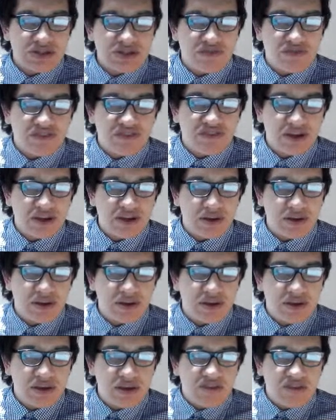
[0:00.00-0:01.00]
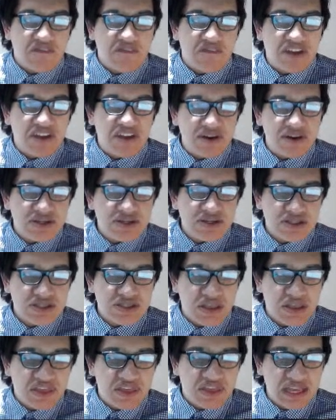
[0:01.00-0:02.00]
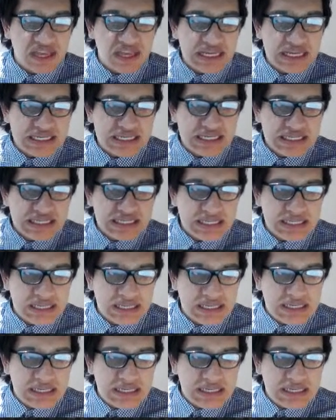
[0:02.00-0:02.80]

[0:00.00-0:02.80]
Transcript: of uh, various things,